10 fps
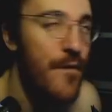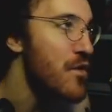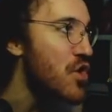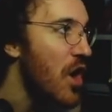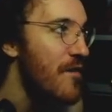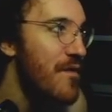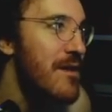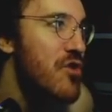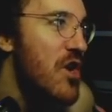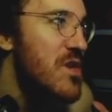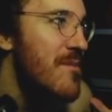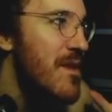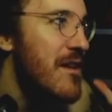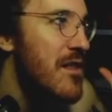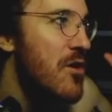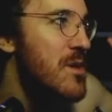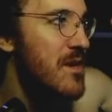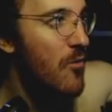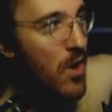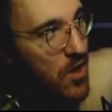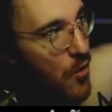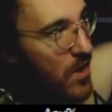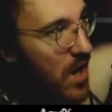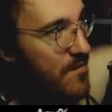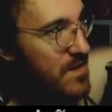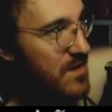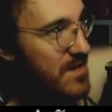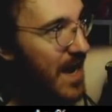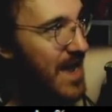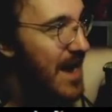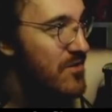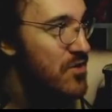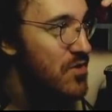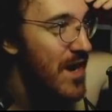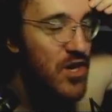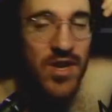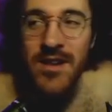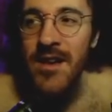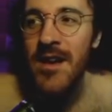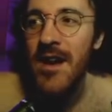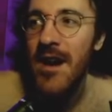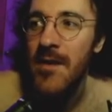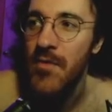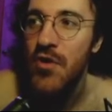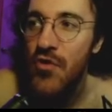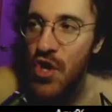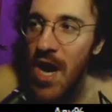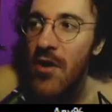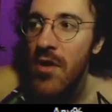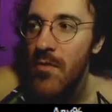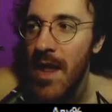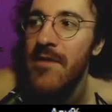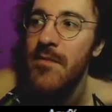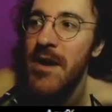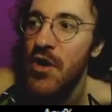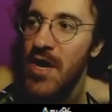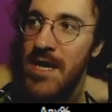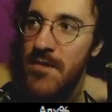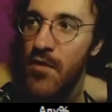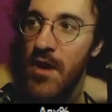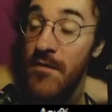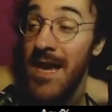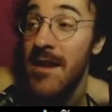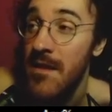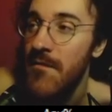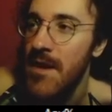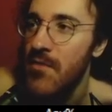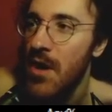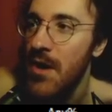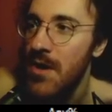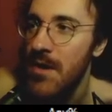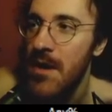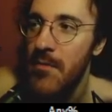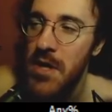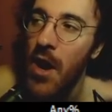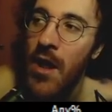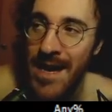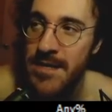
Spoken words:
if you flame charge something close while going off to the diagonal direction, you generally will have a better chance of getting the flame charge. But it all